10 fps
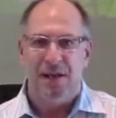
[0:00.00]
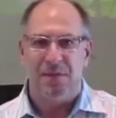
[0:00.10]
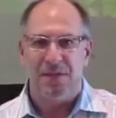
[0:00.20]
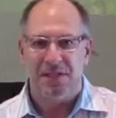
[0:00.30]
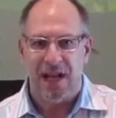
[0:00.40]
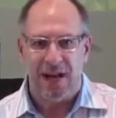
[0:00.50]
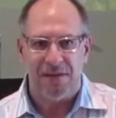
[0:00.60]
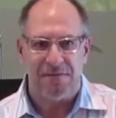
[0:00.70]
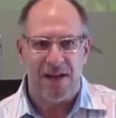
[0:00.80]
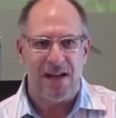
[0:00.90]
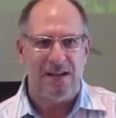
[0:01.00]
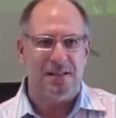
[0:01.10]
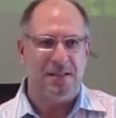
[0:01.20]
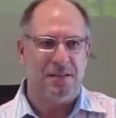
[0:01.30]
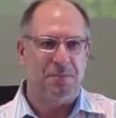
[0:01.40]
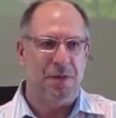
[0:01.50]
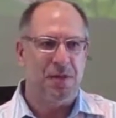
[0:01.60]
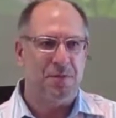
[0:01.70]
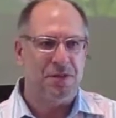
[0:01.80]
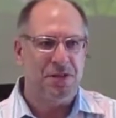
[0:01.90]
and was sacrificed. His
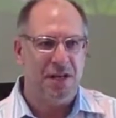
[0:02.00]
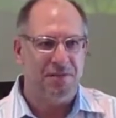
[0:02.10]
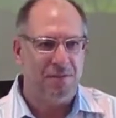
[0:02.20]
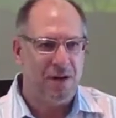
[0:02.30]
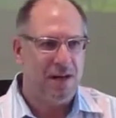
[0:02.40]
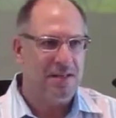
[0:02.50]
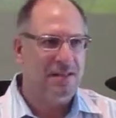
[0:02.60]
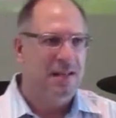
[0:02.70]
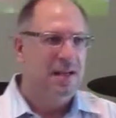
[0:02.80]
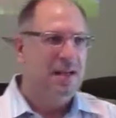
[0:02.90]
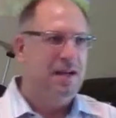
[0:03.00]
blood was shed for us.